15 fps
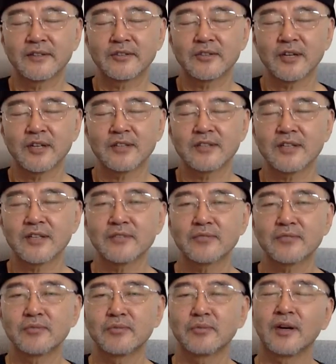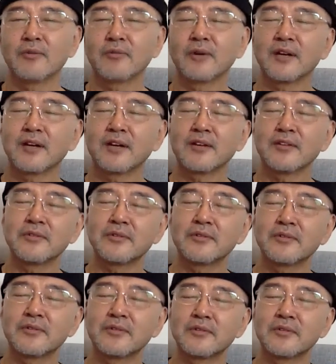John says, what are
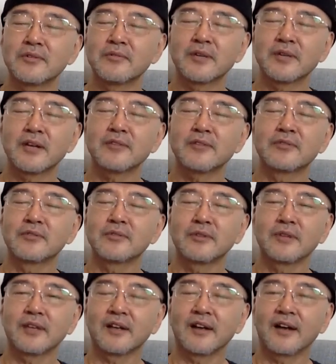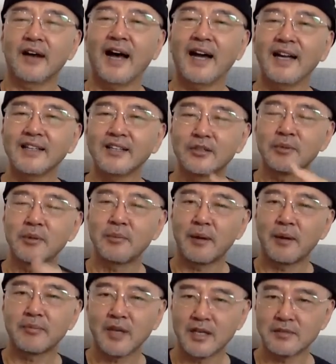you doing? I need to be
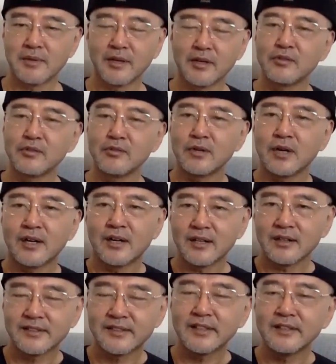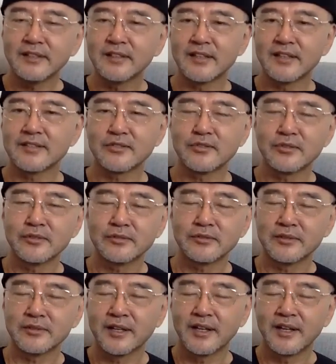baptized by you. You are sinless,
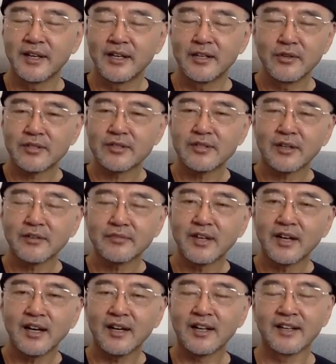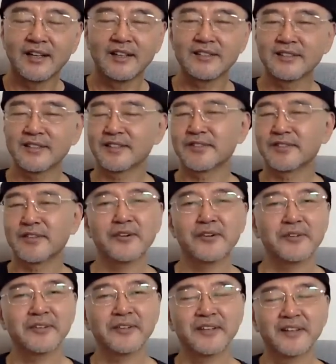you're Son of God. He says,
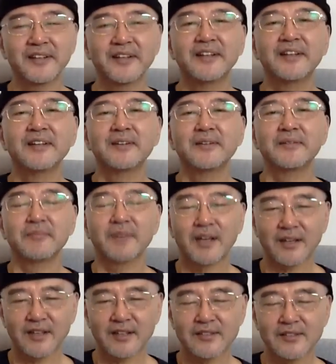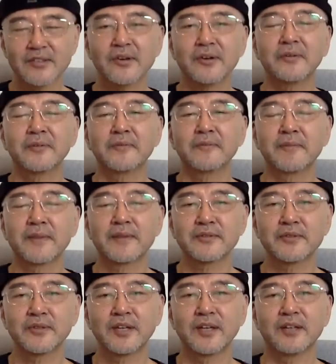no, make it so
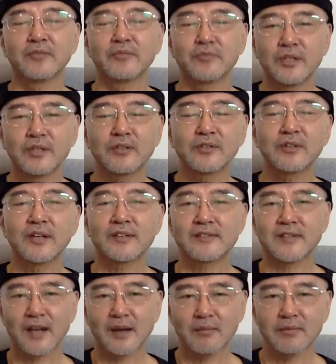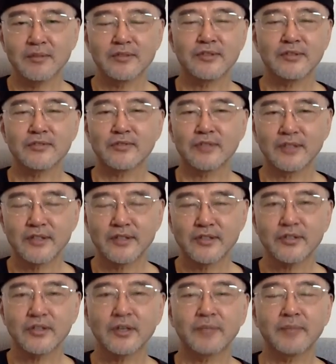that we could establish this
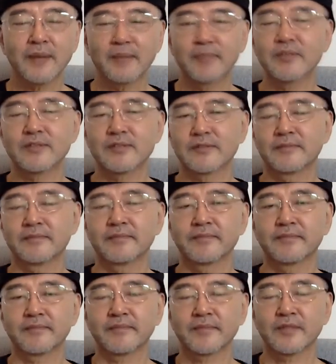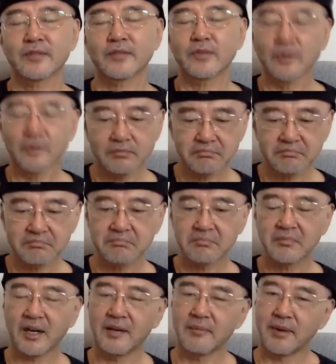tradition of baptism. So
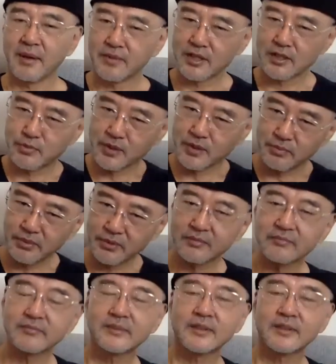I baptize people.